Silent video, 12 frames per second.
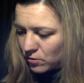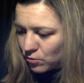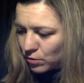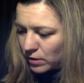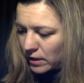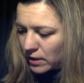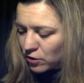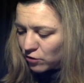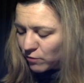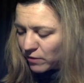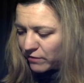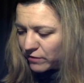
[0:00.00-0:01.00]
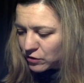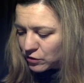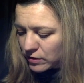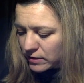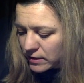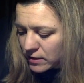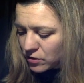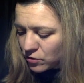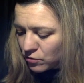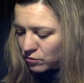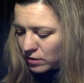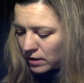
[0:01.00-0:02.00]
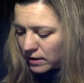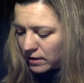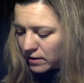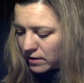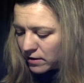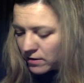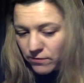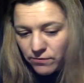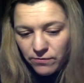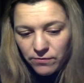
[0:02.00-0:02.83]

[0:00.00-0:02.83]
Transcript: to the gate of my first transistor I have